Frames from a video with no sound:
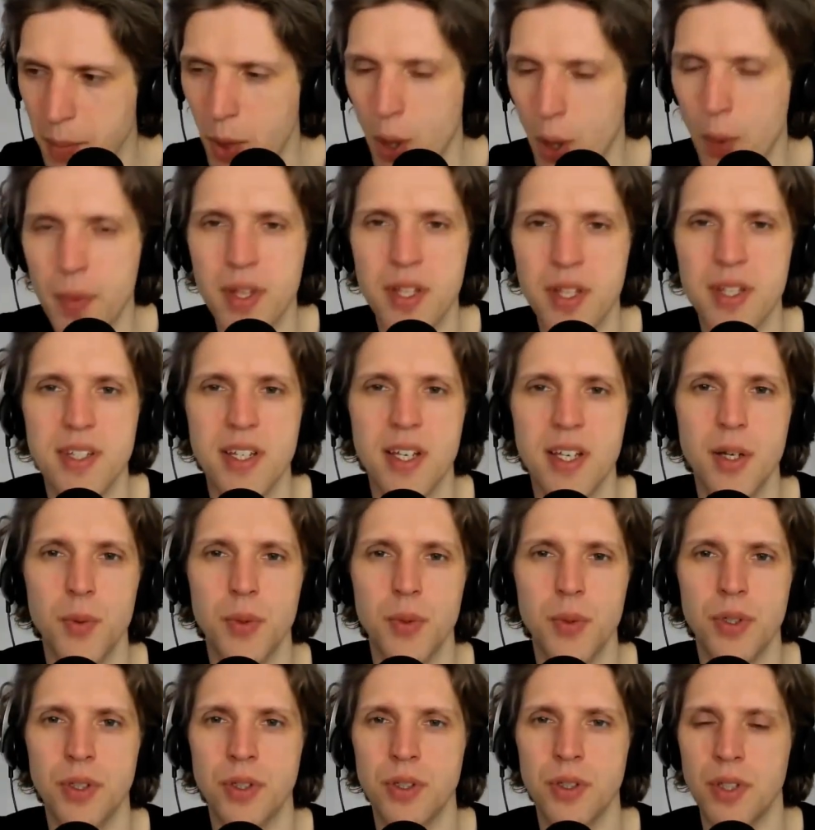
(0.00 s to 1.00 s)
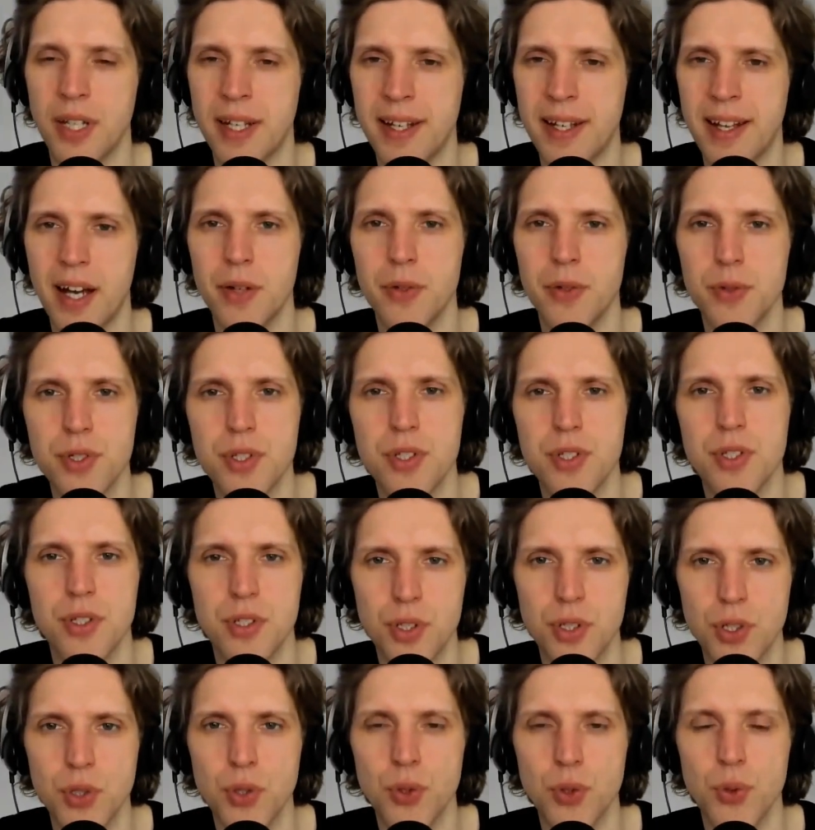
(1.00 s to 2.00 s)
the moment they will announce
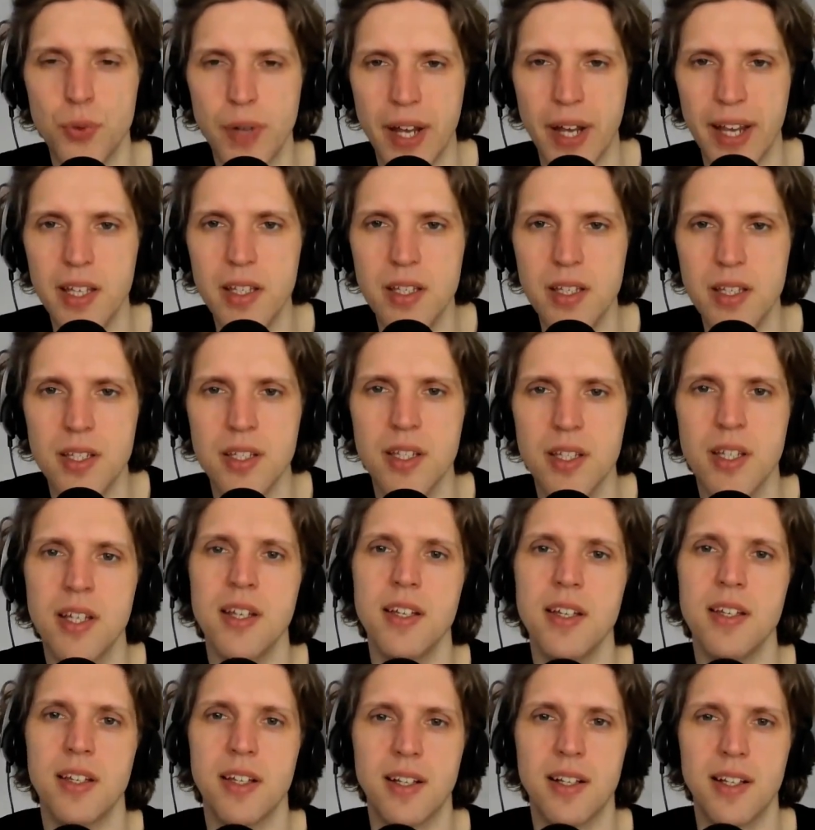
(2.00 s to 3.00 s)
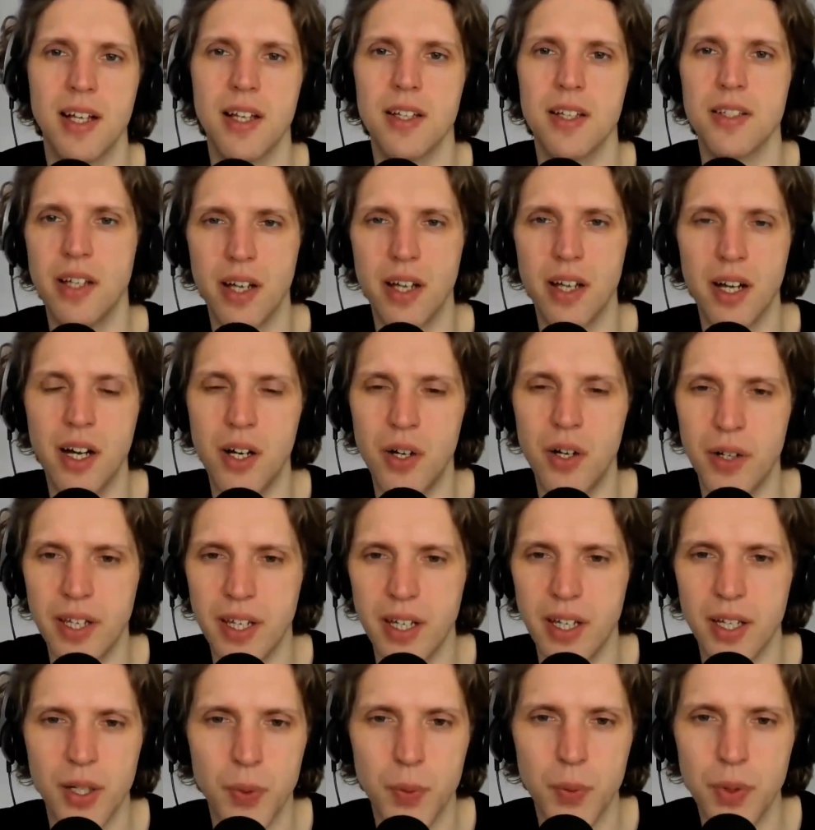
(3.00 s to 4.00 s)
new rates, the client's like, oh,
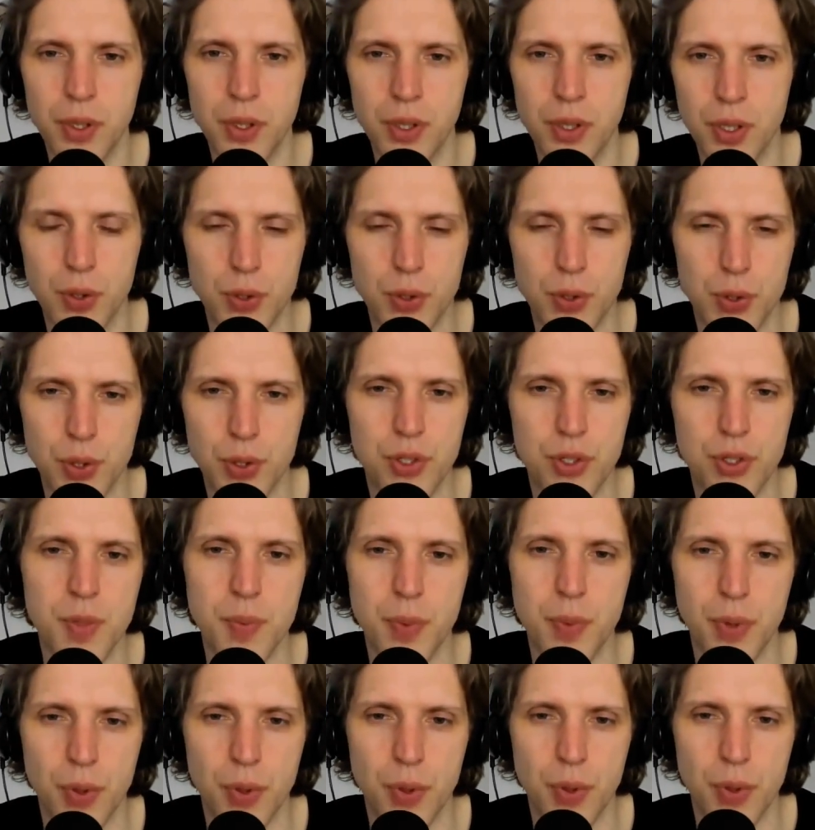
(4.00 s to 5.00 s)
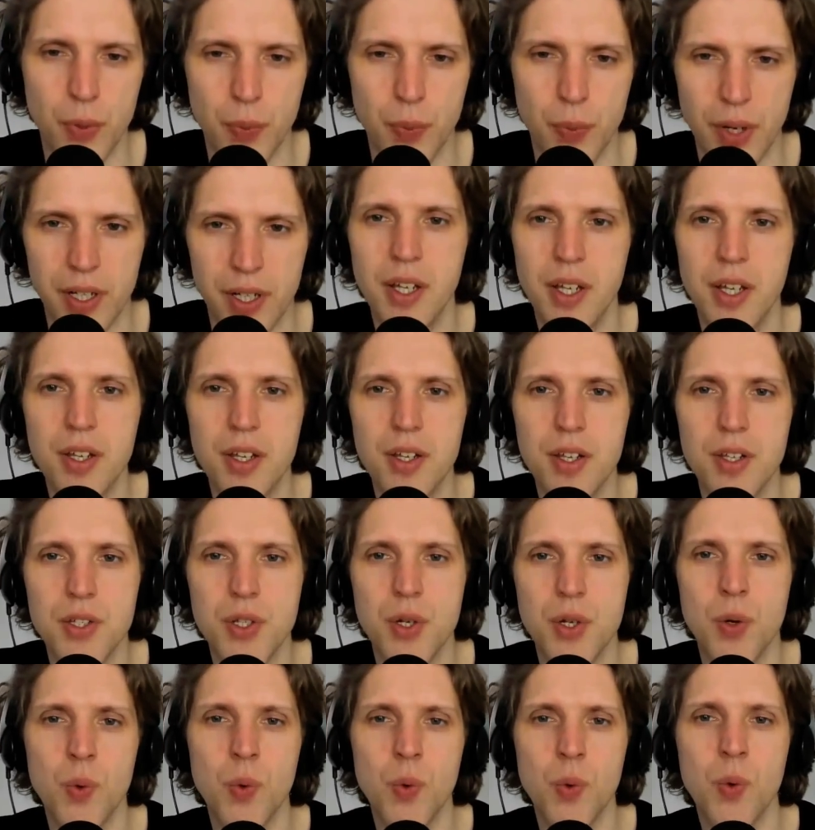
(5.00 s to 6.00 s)
okay, we'll go to a cheaper one.
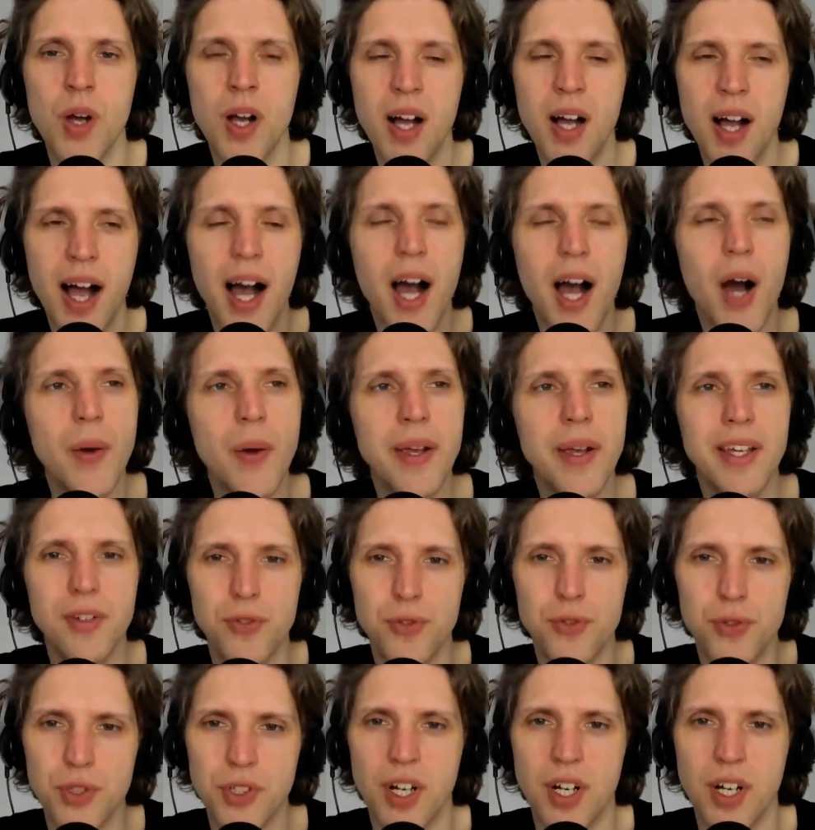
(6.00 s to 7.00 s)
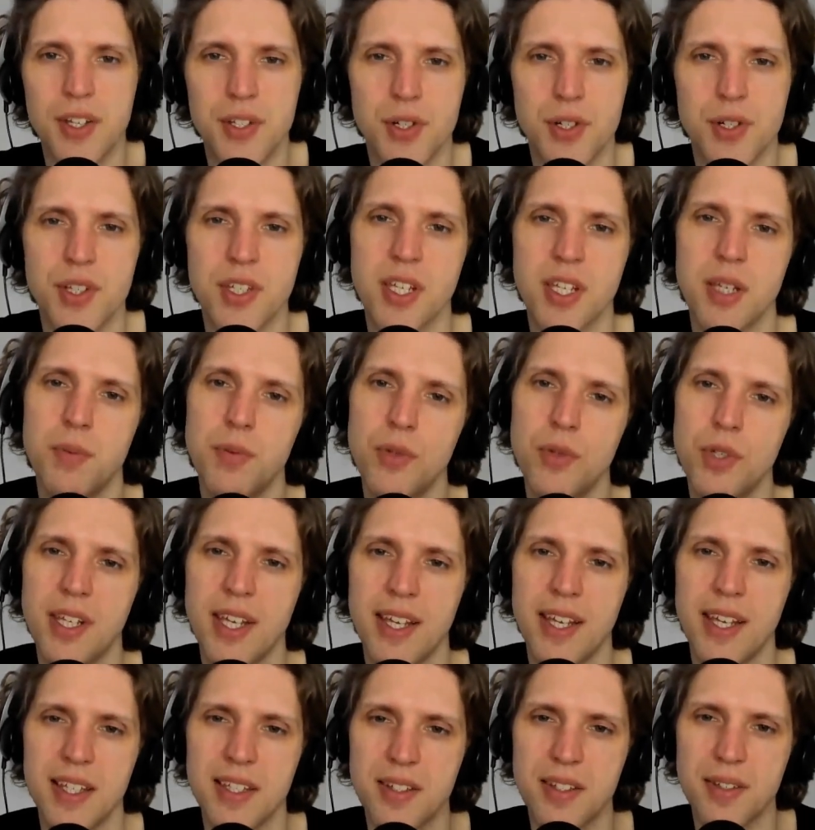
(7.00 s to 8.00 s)
So how can freelancers
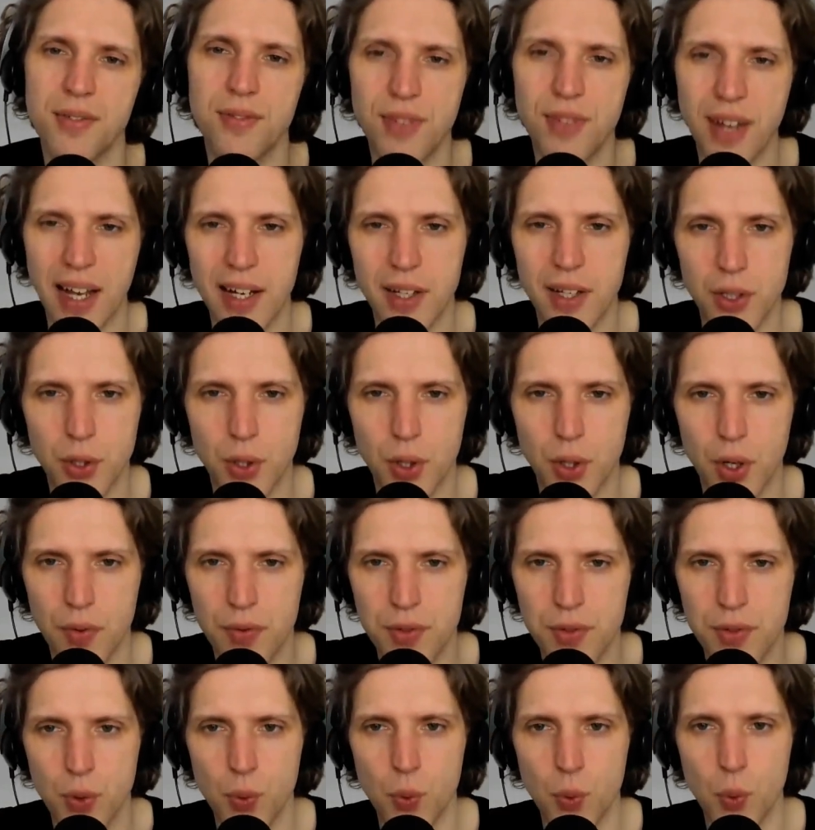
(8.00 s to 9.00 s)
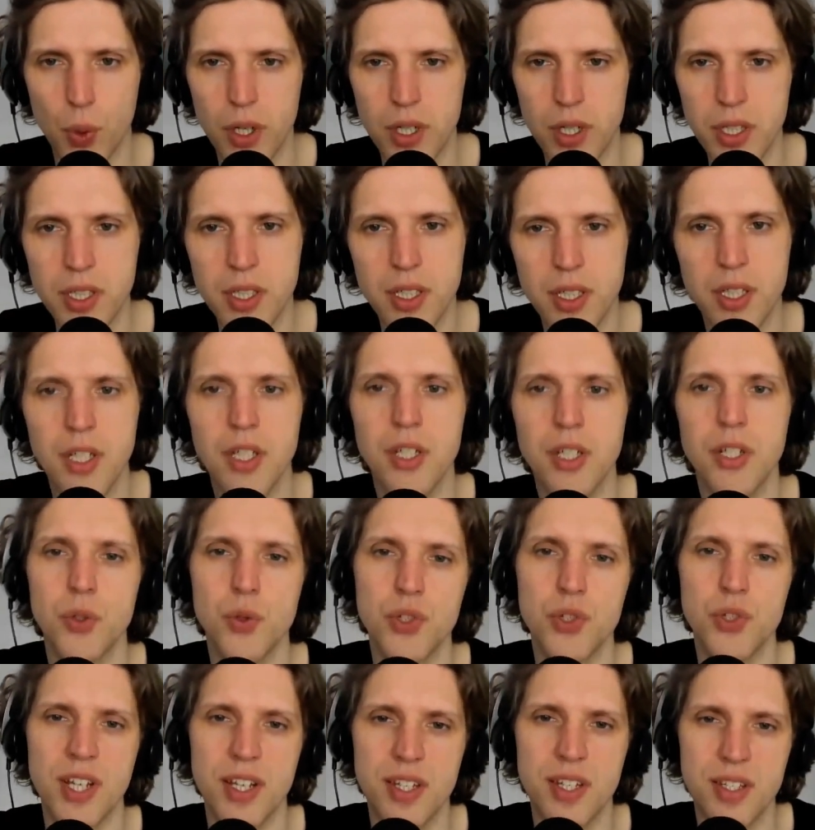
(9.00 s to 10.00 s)
communicate the value of their work
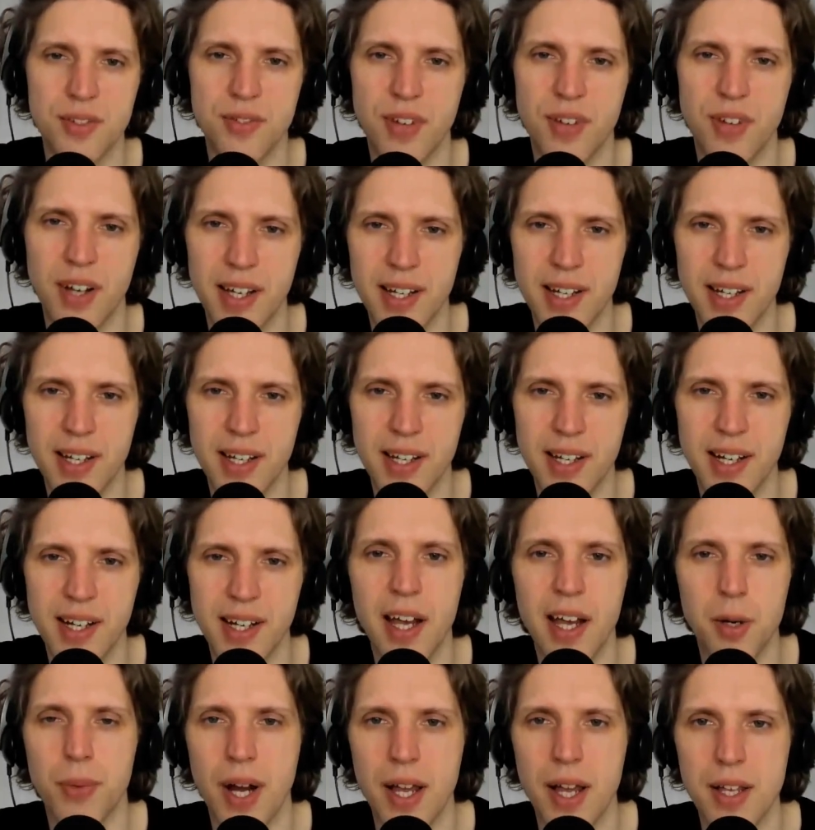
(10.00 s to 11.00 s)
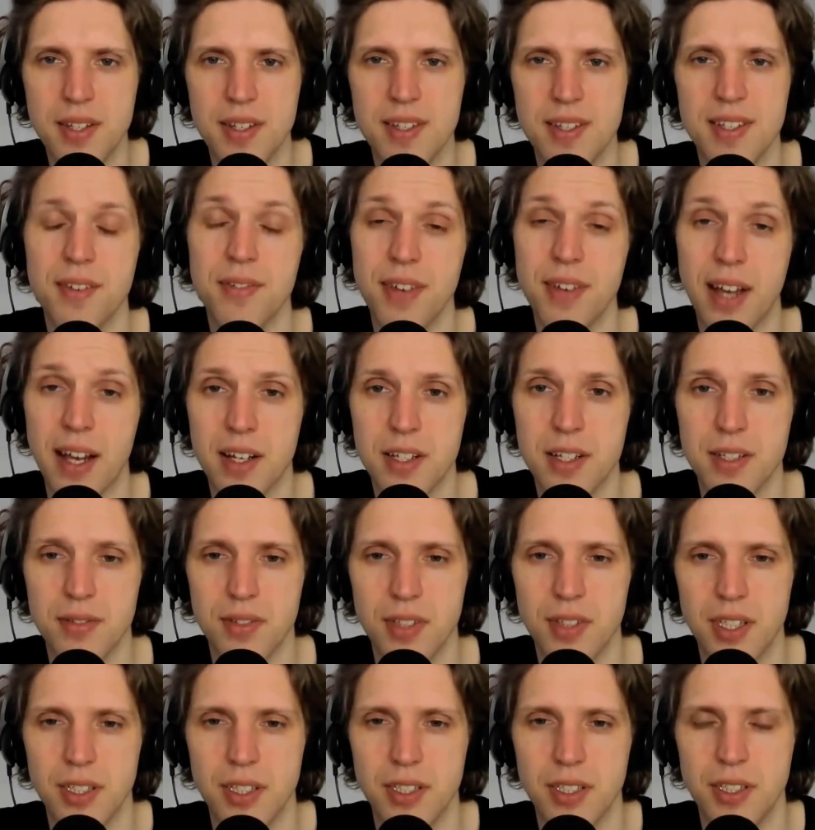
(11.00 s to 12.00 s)
to justify higher prices
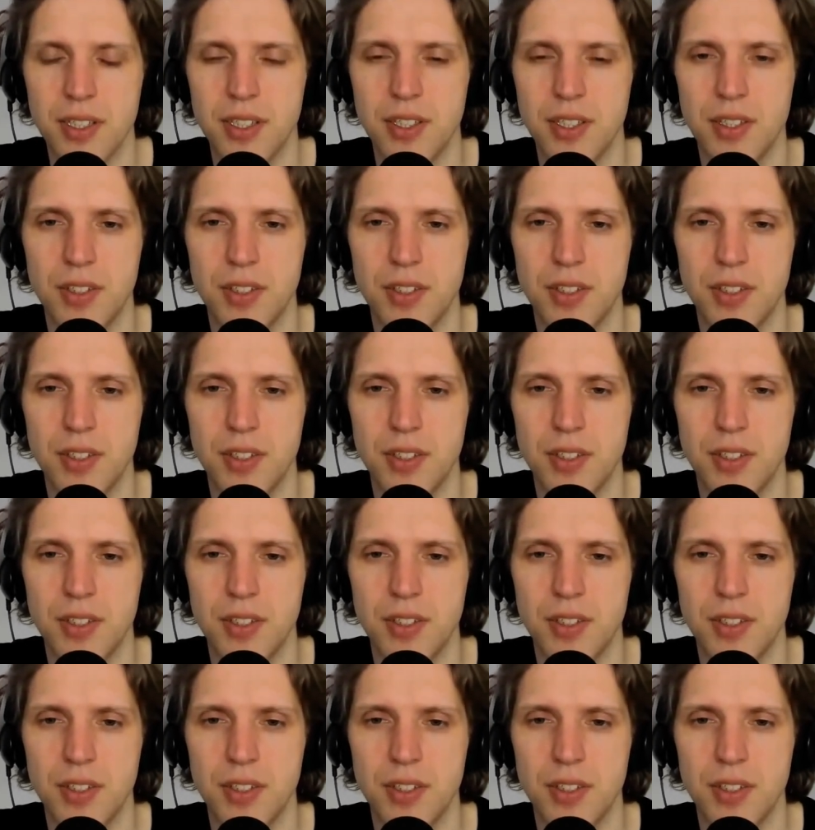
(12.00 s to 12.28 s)
effectively?